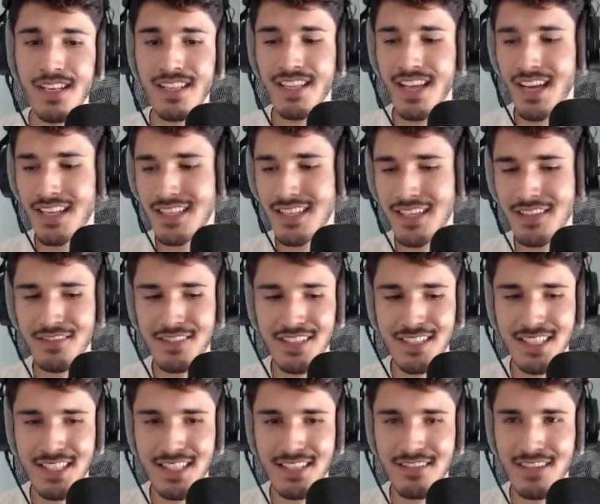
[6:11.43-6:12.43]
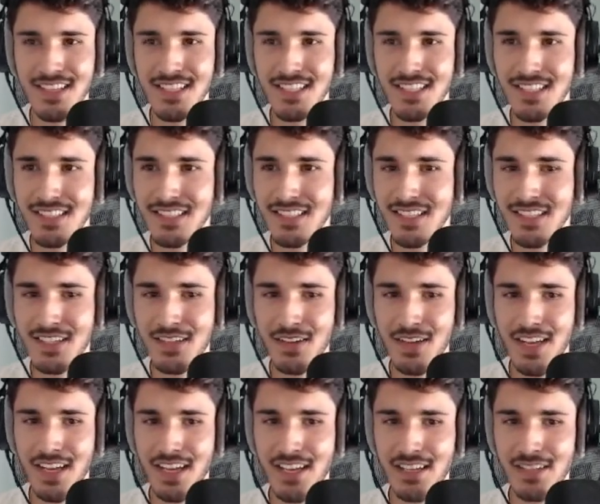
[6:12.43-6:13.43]
I didn't even see the evasion.
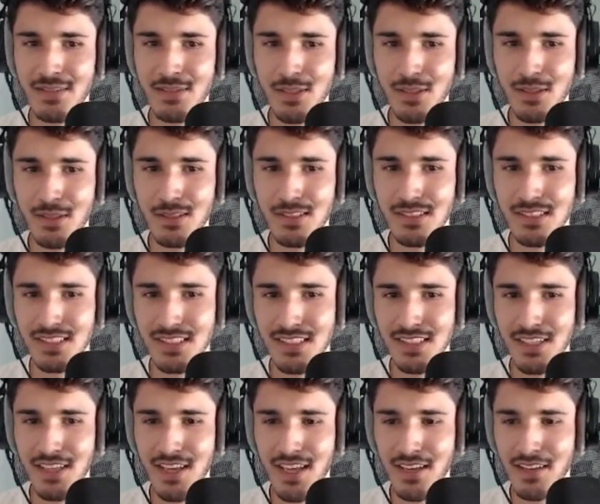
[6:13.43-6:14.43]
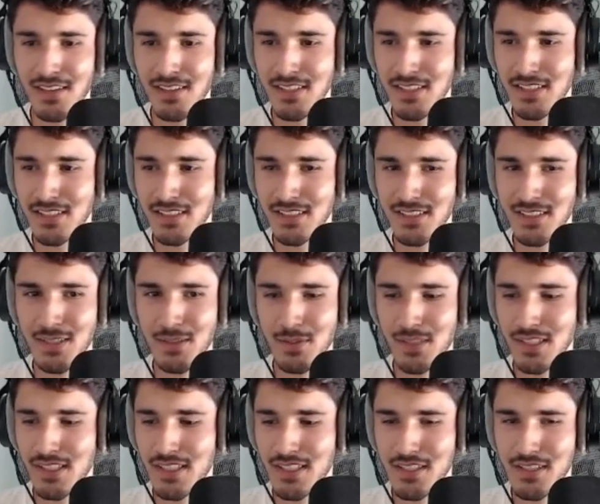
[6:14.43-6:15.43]
Okay, well, okay. You know
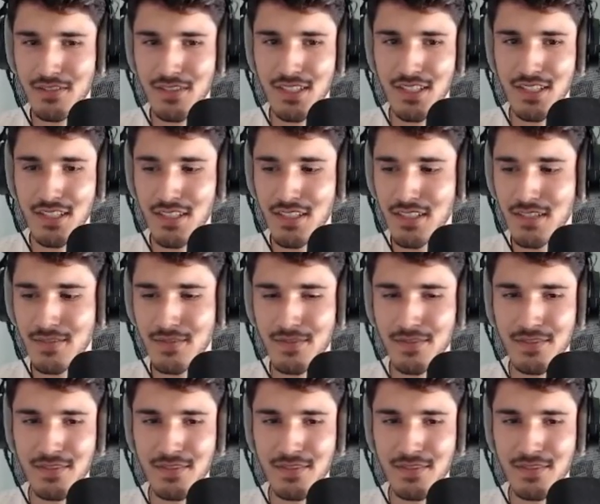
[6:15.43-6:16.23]
what? Let's just finish this.